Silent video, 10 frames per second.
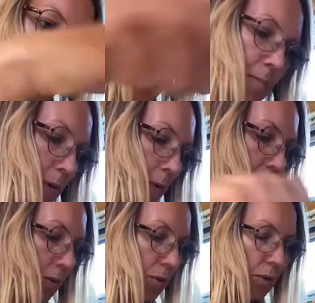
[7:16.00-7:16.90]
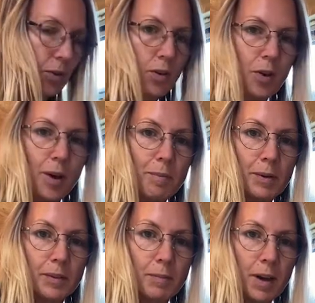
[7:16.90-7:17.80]
the more I
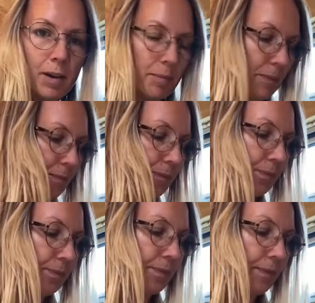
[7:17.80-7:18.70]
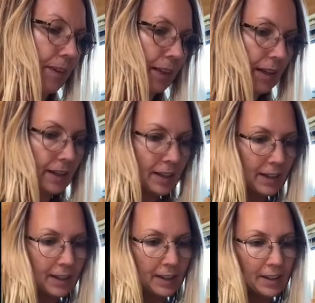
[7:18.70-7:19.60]
build them up. You
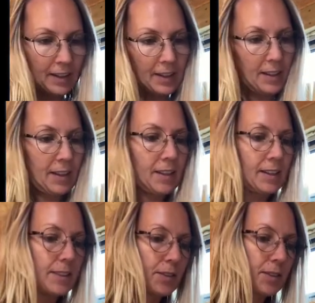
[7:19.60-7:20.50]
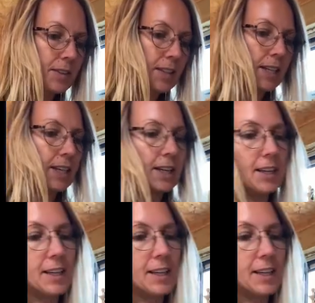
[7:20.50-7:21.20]
can sort of see